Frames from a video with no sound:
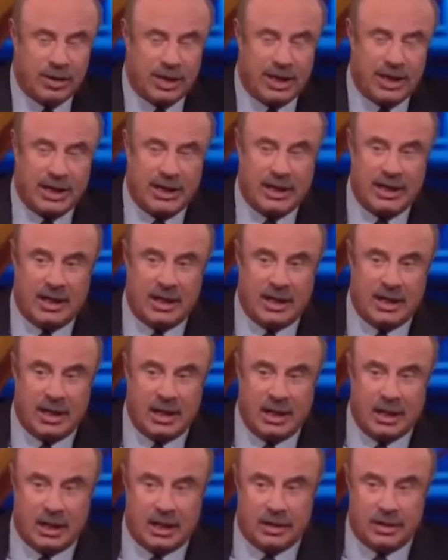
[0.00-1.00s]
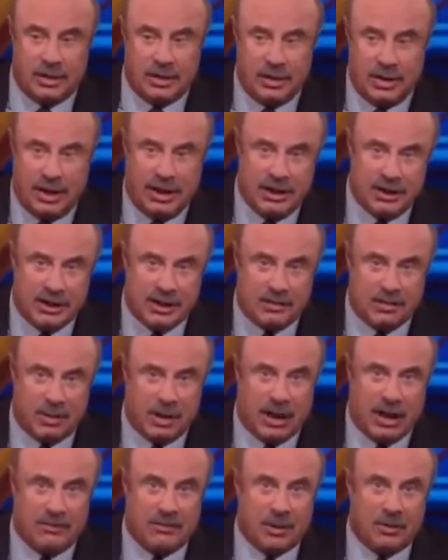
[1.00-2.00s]
saying she's the
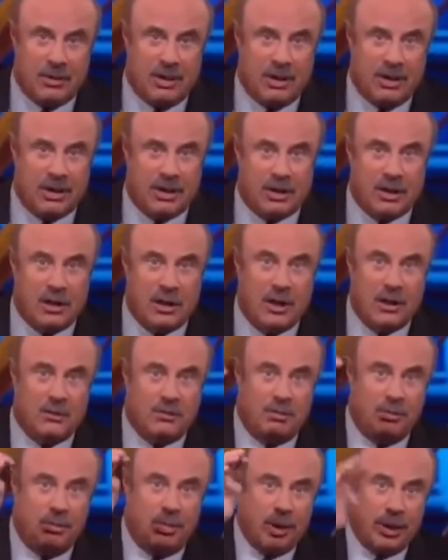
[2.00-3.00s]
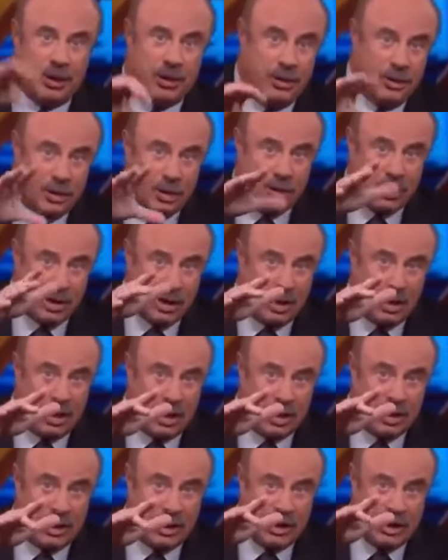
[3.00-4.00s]
problem here, but you're
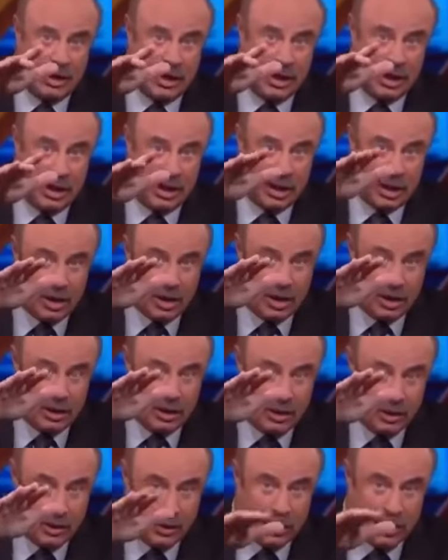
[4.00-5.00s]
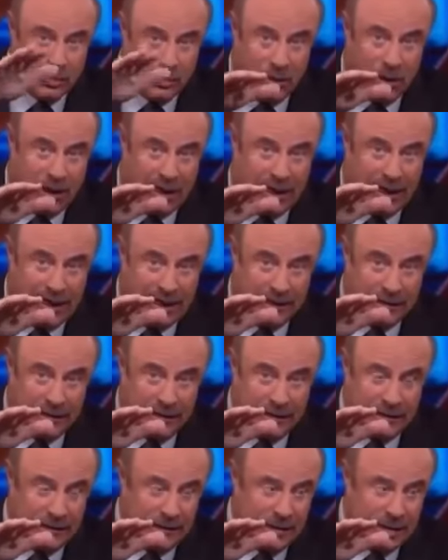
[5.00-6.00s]
calling your
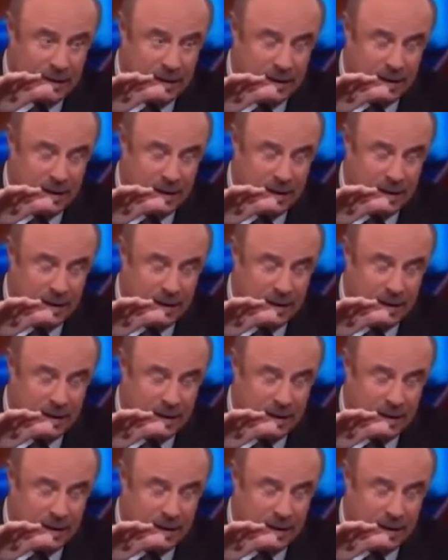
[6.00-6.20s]
wife,